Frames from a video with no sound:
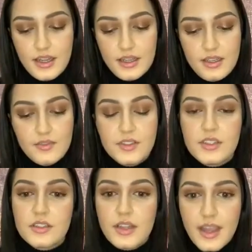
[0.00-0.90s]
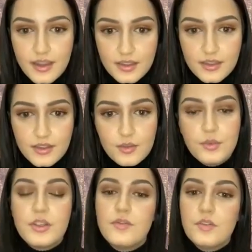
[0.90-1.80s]
It gives us length, it
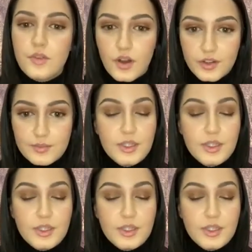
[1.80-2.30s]
will give you volume,